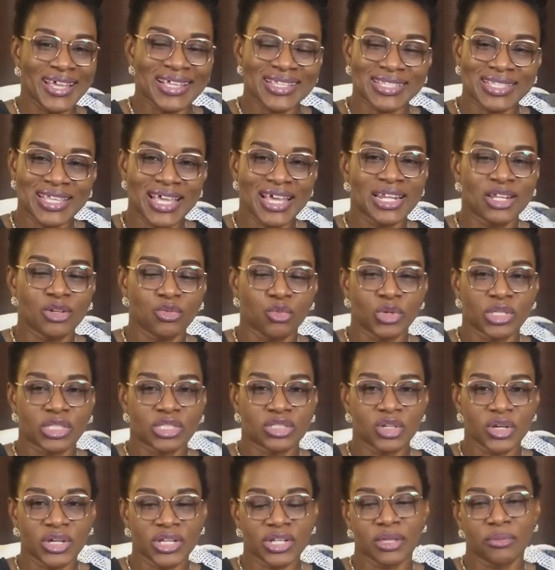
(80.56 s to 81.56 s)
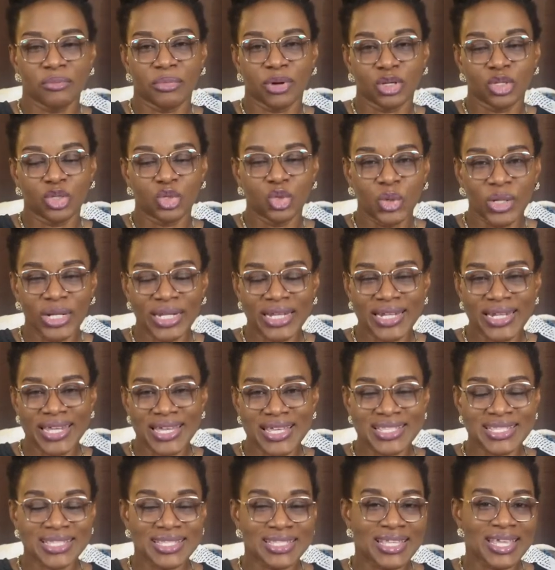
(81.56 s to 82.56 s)
I said, we're talking about
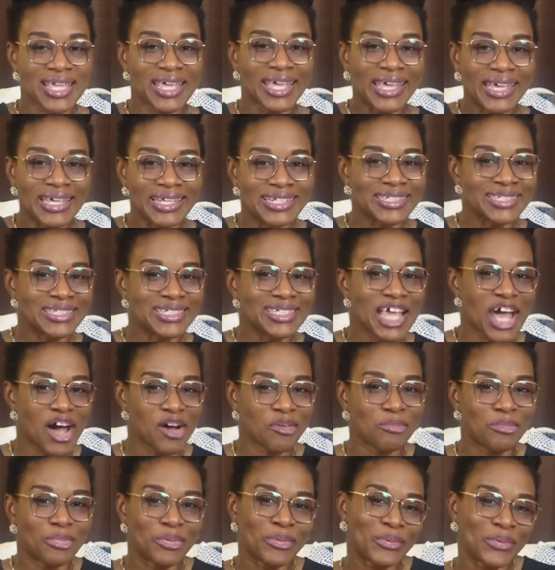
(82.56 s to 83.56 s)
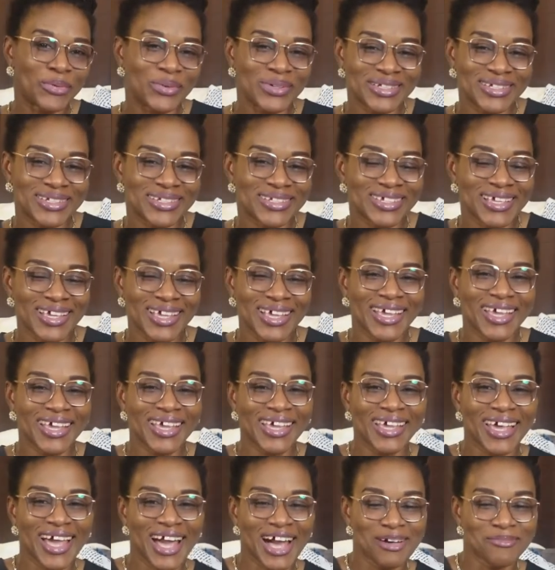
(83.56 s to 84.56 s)
loneliness in the abroad.
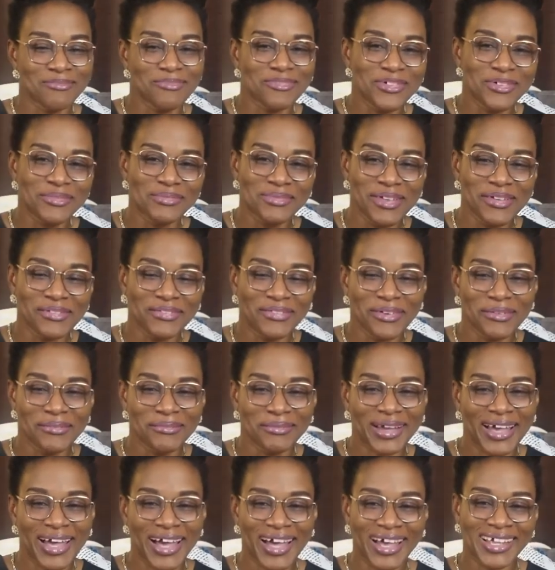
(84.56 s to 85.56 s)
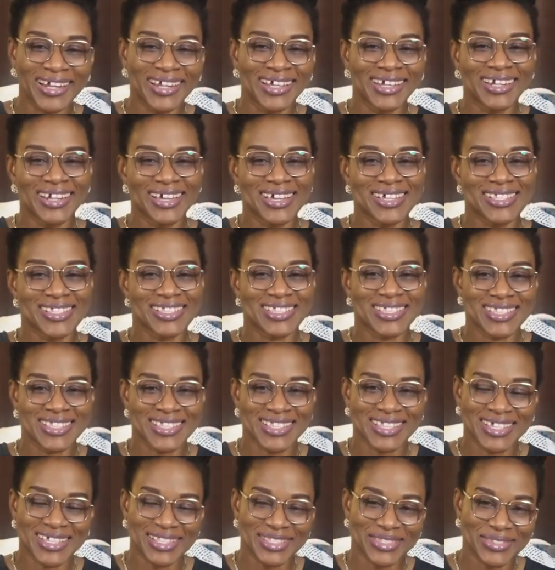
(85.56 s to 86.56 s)
I'm filming from Canada in
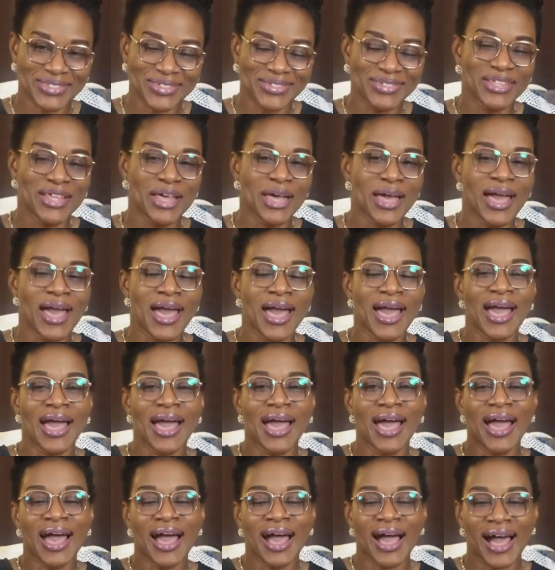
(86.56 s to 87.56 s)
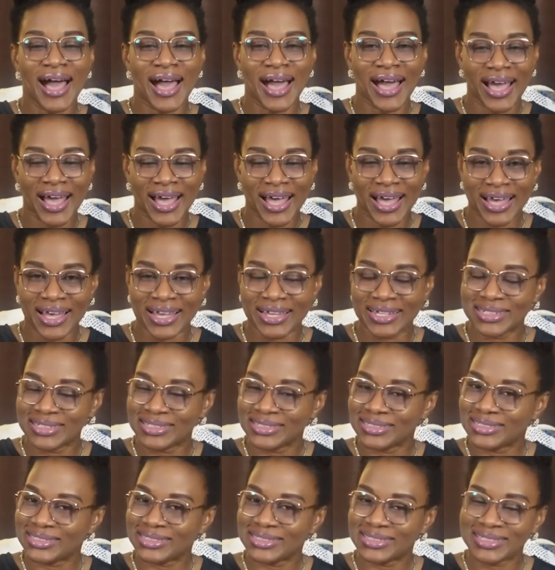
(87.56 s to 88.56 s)
Saskatoon.
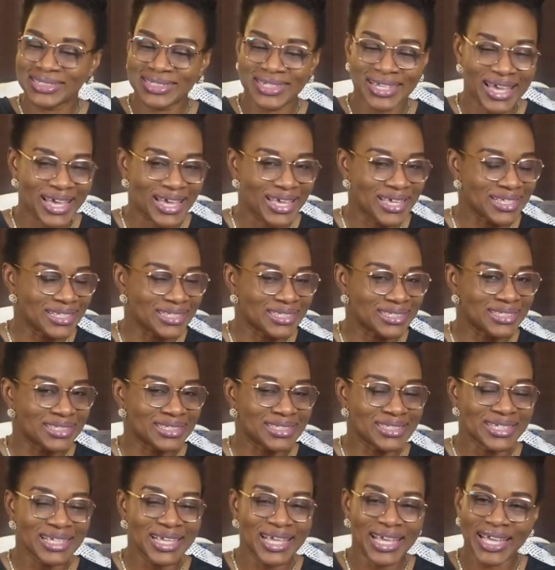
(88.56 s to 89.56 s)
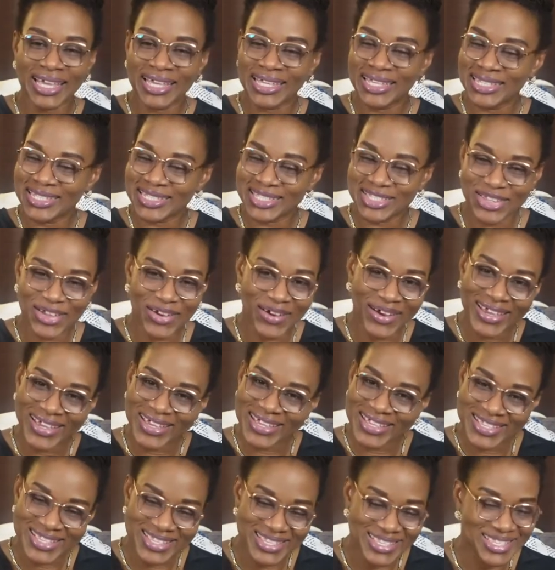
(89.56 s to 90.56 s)
And guys, it's not
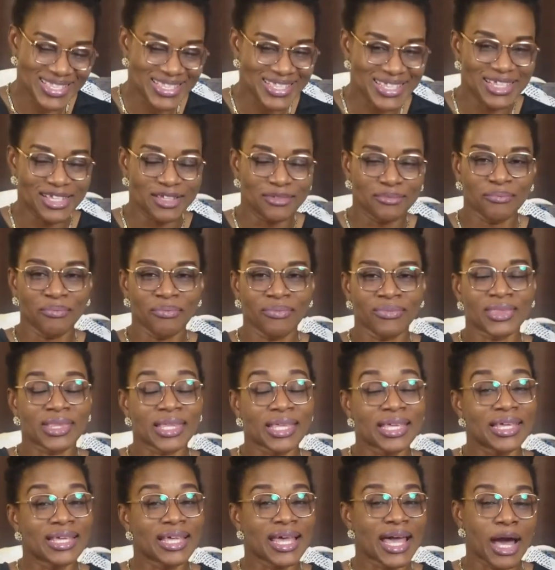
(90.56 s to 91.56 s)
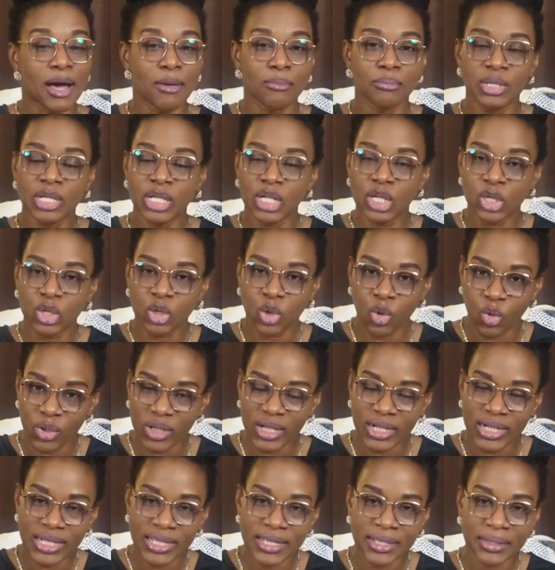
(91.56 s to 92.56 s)
easy. It can be
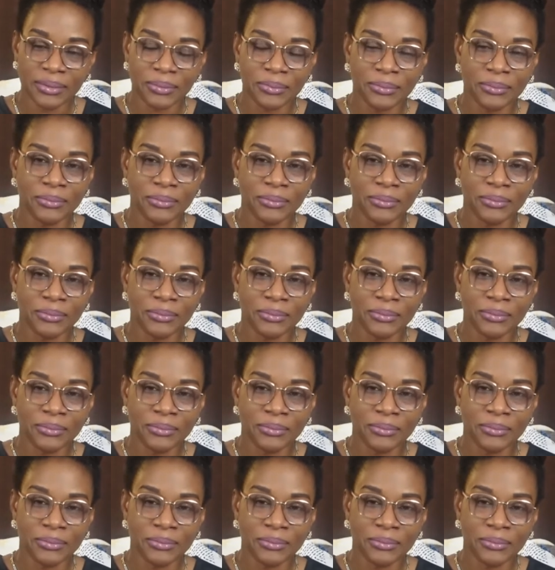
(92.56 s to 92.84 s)
lonely,